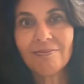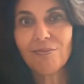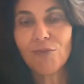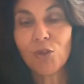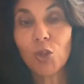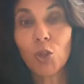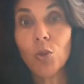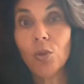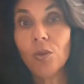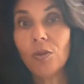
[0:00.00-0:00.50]

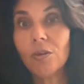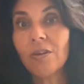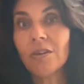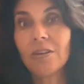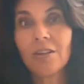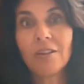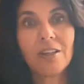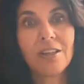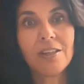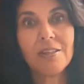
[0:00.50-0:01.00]
New York,
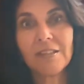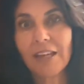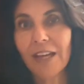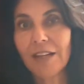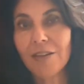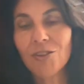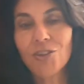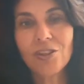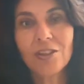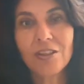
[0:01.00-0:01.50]
Los
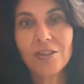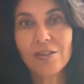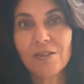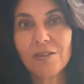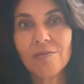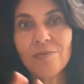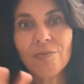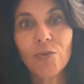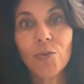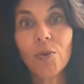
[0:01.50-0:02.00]
Angeles,
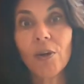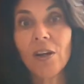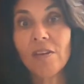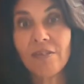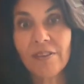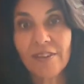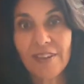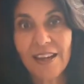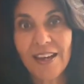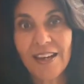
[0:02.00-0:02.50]
wherever
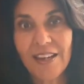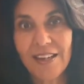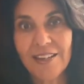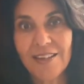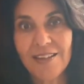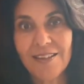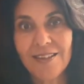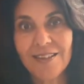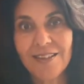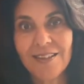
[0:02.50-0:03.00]
that
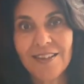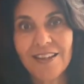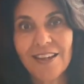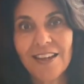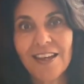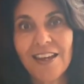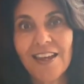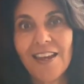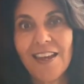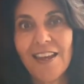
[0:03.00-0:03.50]
is,
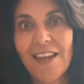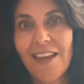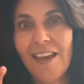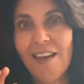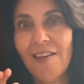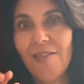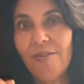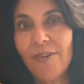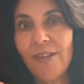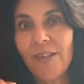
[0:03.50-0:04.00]

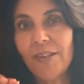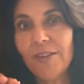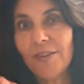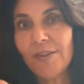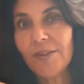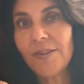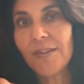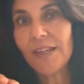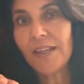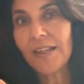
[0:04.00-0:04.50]
every little
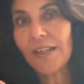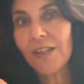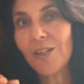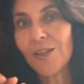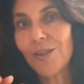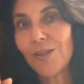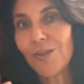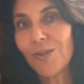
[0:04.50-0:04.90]
thing that you're